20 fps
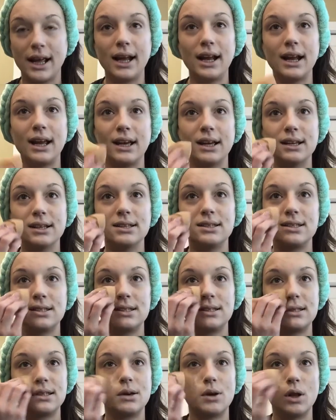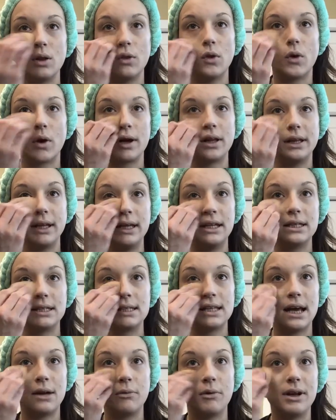it is Laura Lee
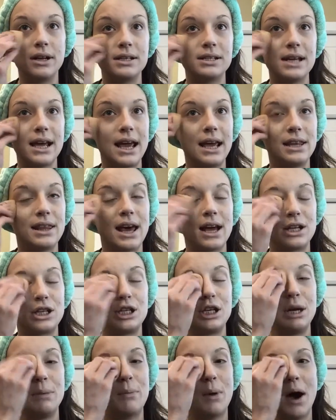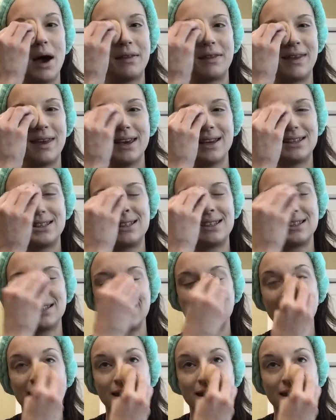said one day that she bought this